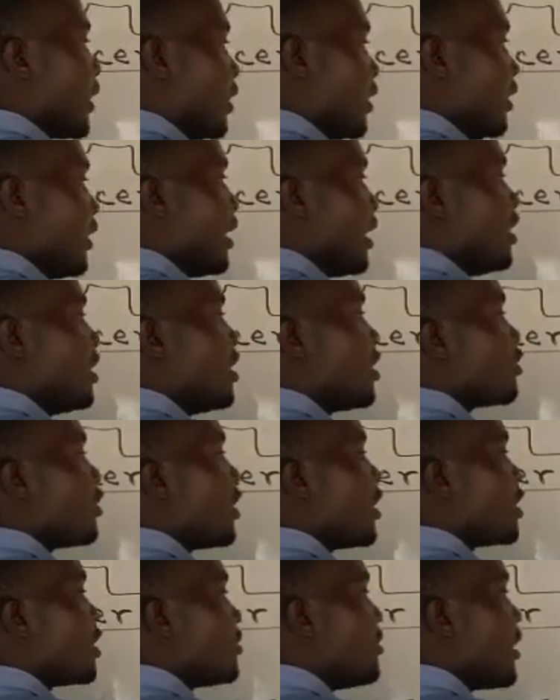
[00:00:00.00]
Then this one
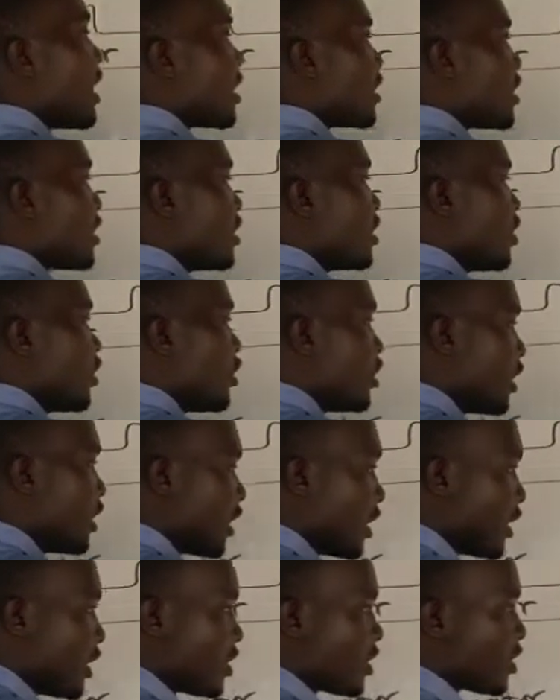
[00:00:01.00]
is marked 0
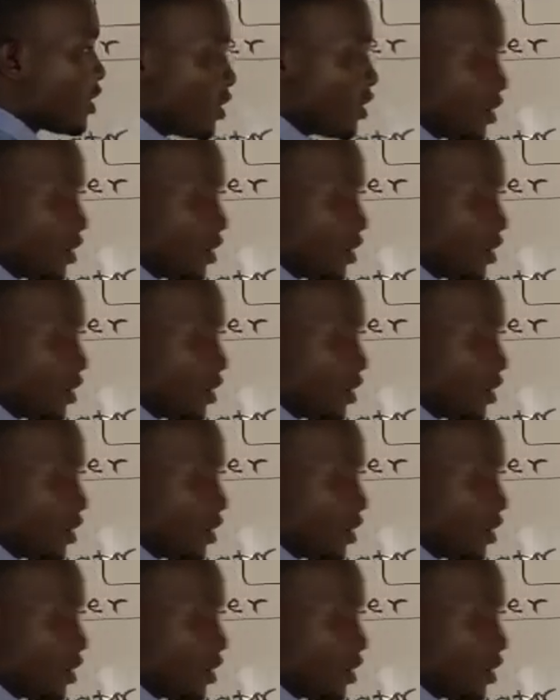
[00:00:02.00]
degrees.